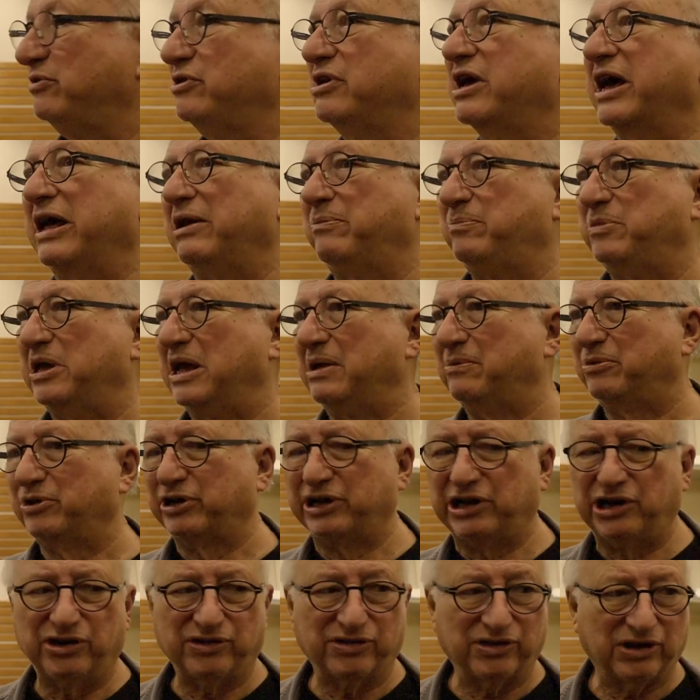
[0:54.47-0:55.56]
You got to be able to
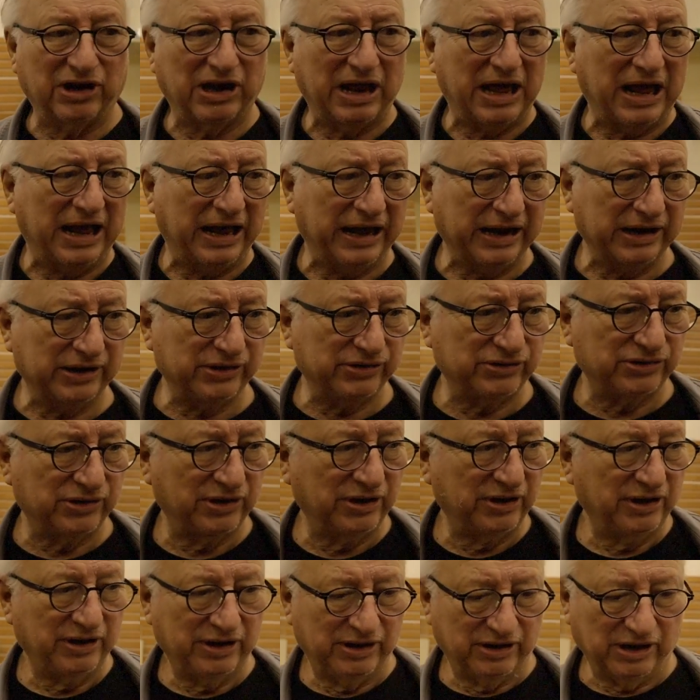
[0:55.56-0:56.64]
hear the lines,
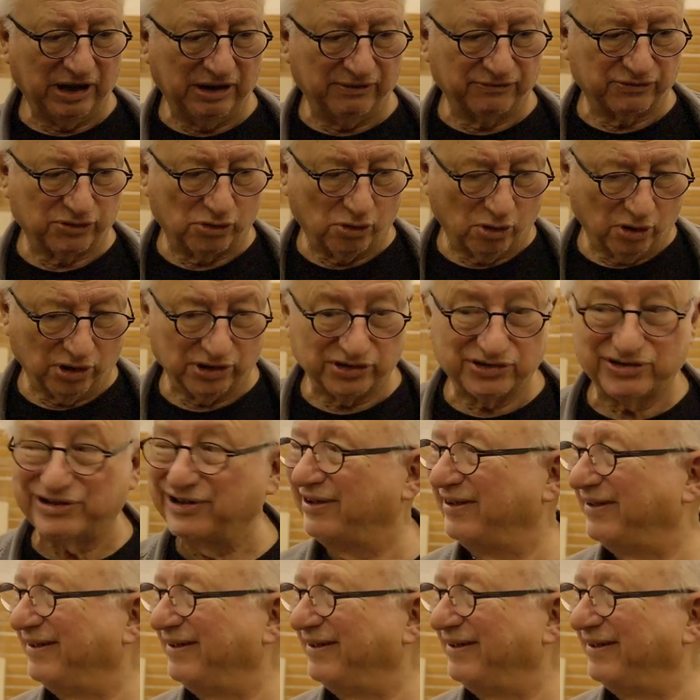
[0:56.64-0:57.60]
of course.